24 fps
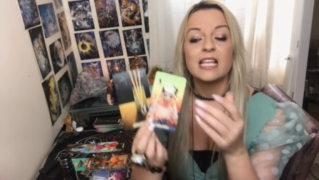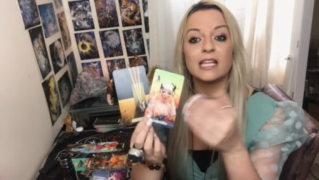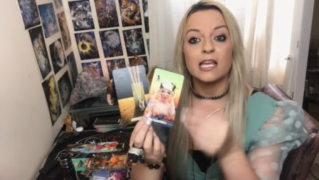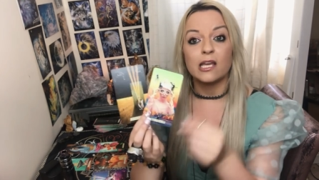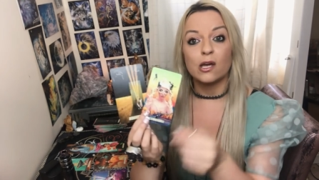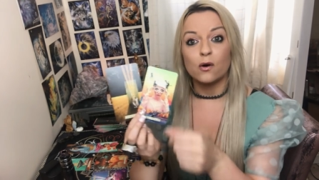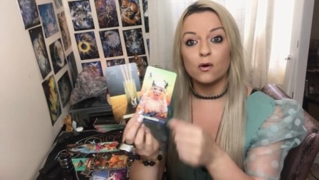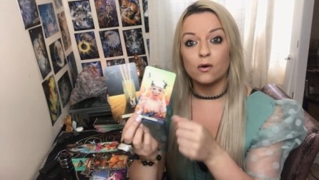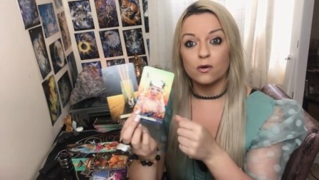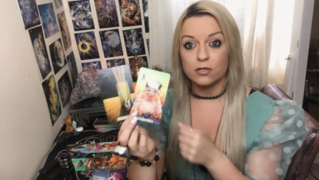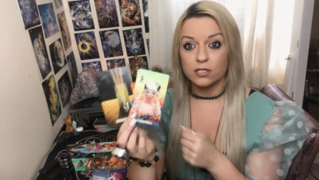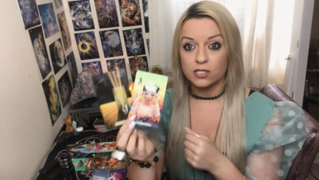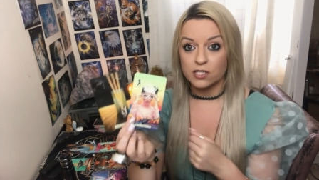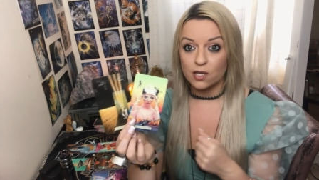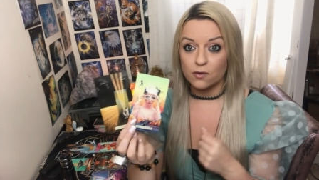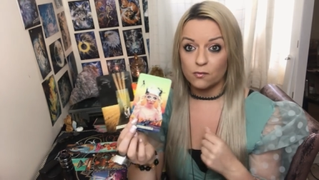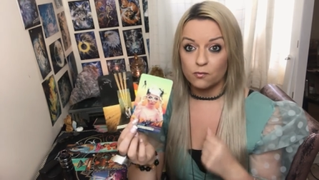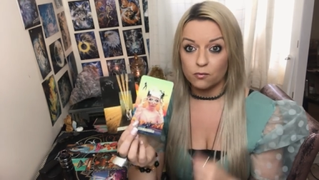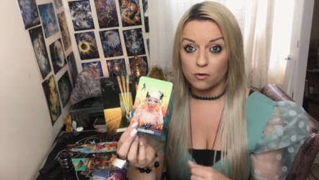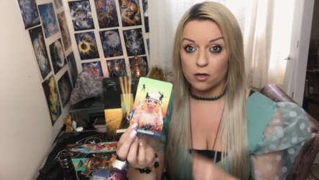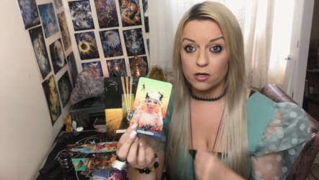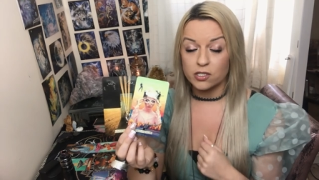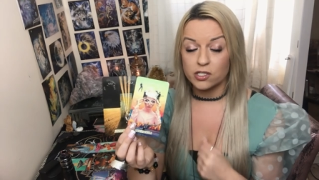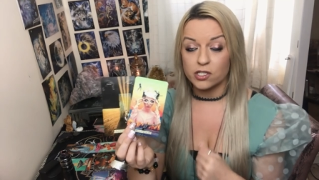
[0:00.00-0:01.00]
They are also
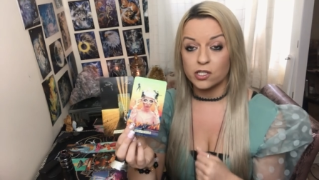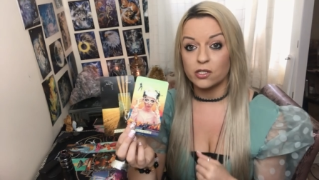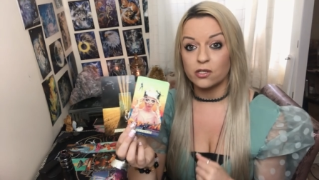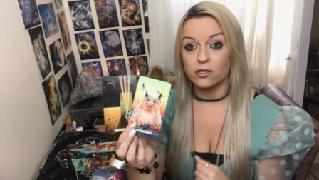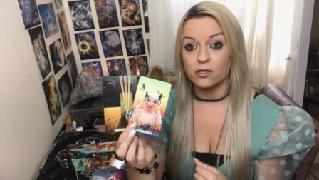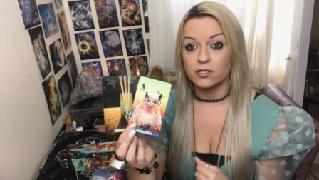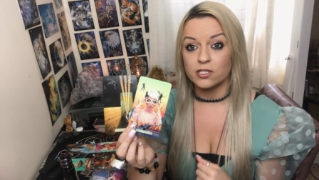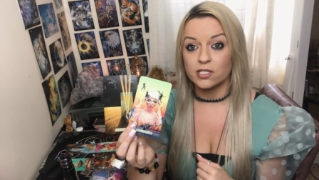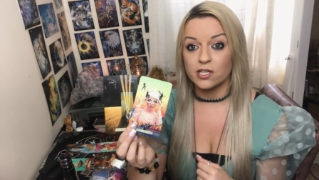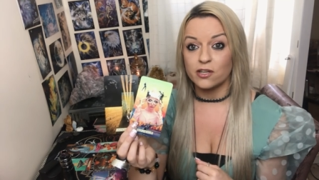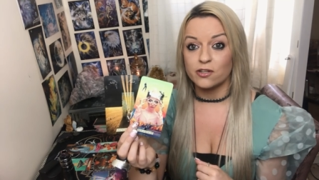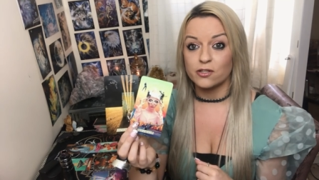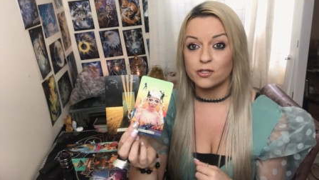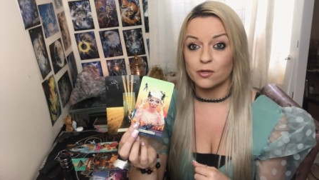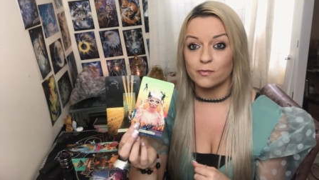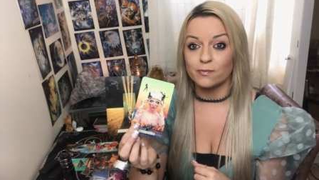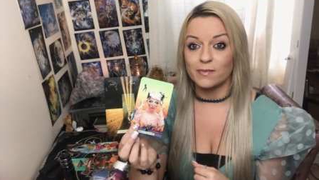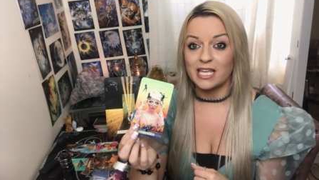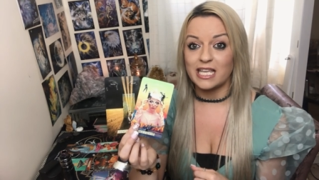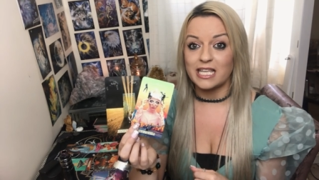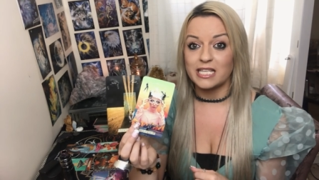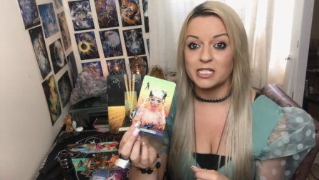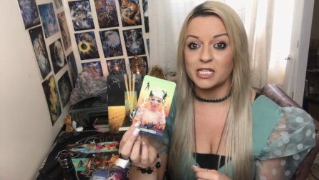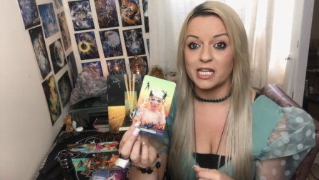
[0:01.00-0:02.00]
watching your social
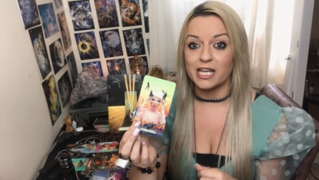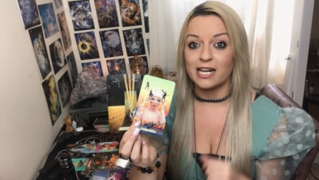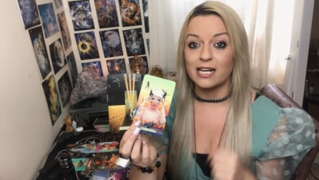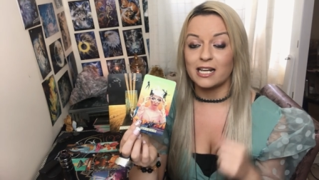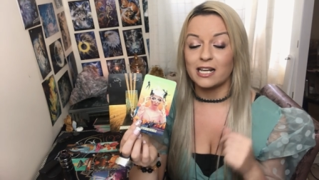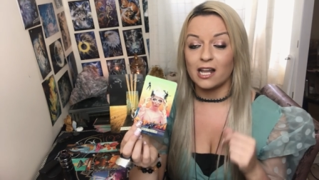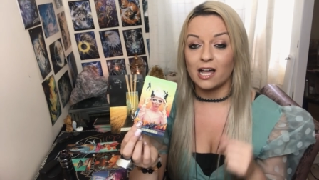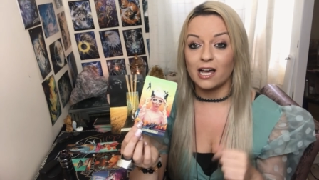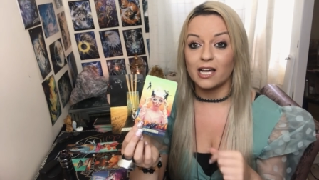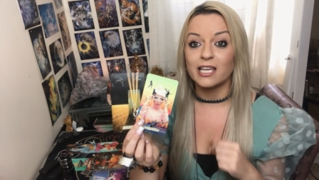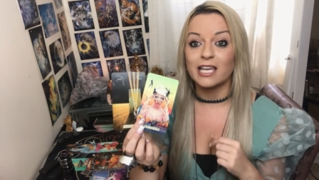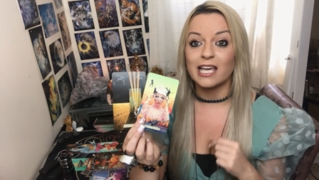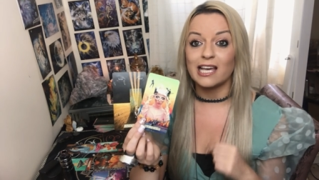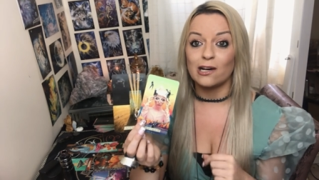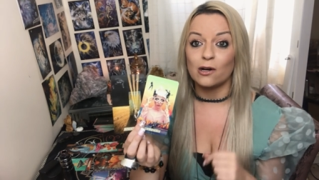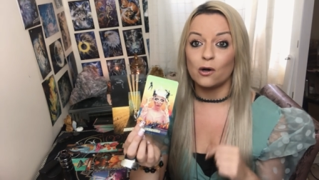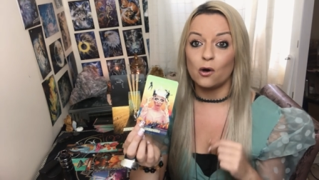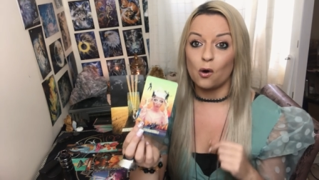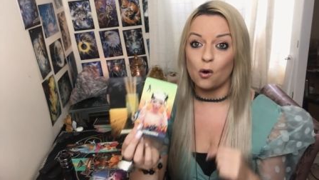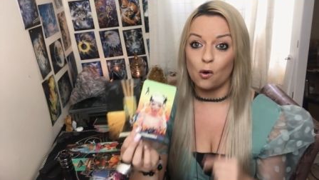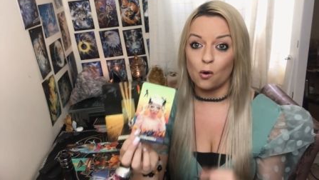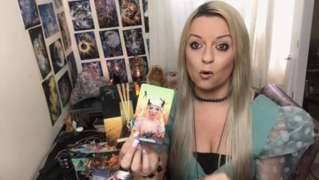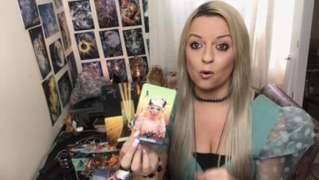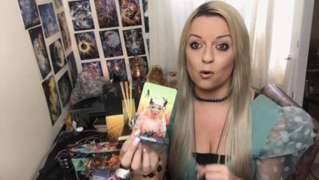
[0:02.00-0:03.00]
media like a
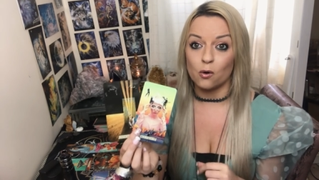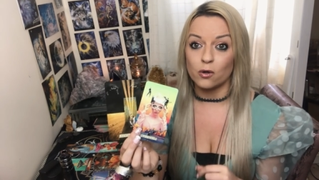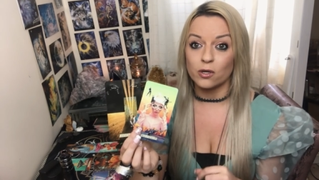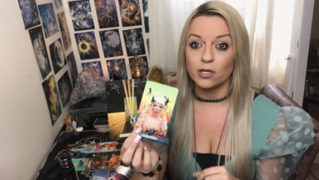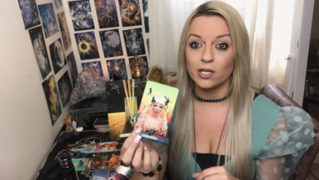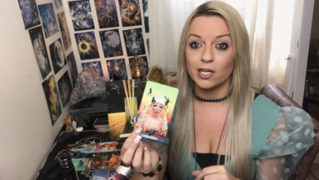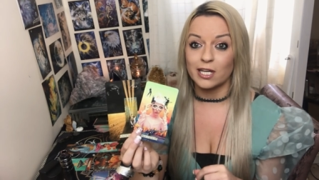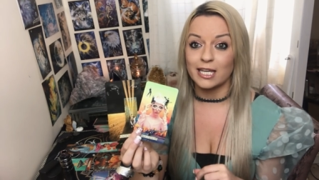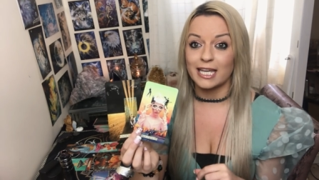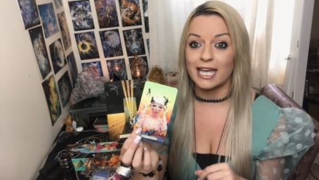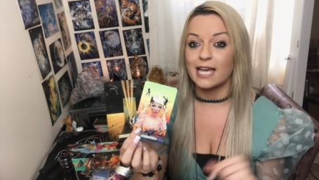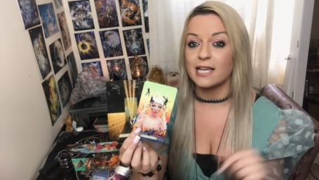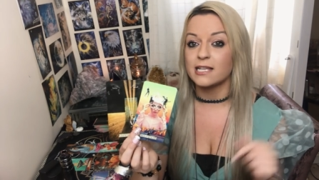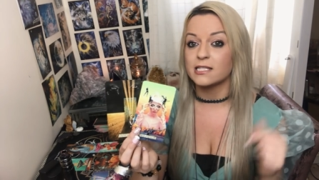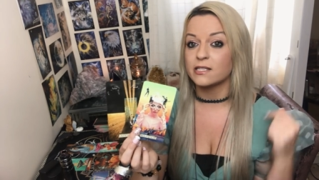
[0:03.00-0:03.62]
hawk, okay?